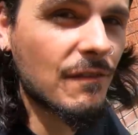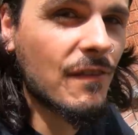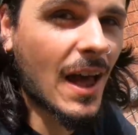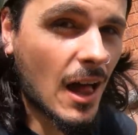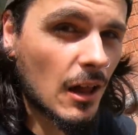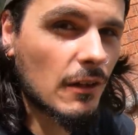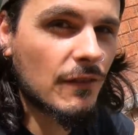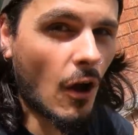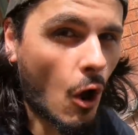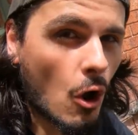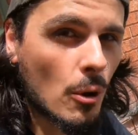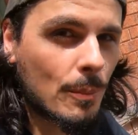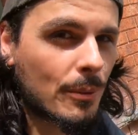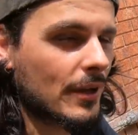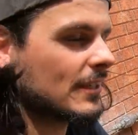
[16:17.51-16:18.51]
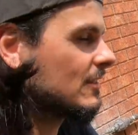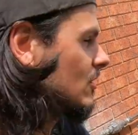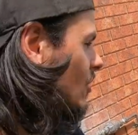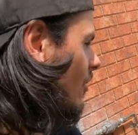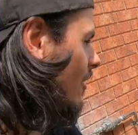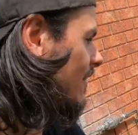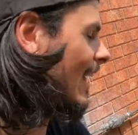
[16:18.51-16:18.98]
valve open,
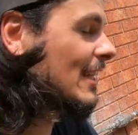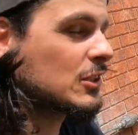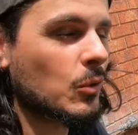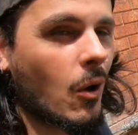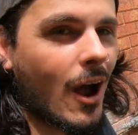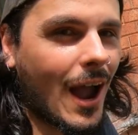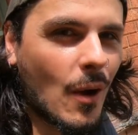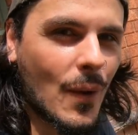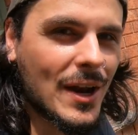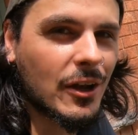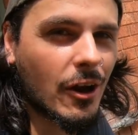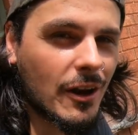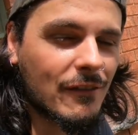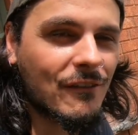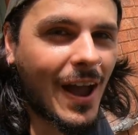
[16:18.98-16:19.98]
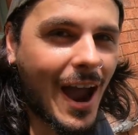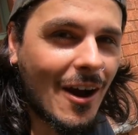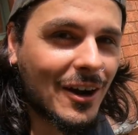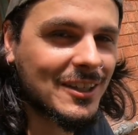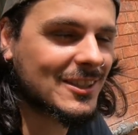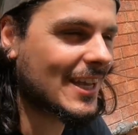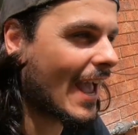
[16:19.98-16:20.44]
so that's why I went and got a
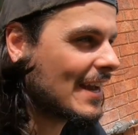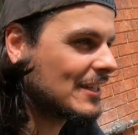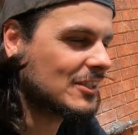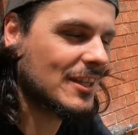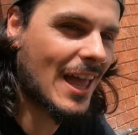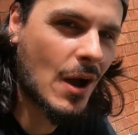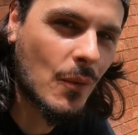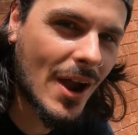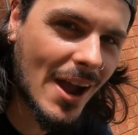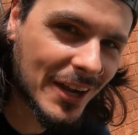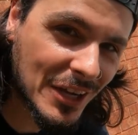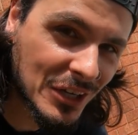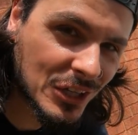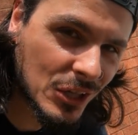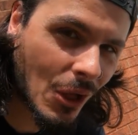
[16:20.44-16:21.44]
barracks cannon so that way I can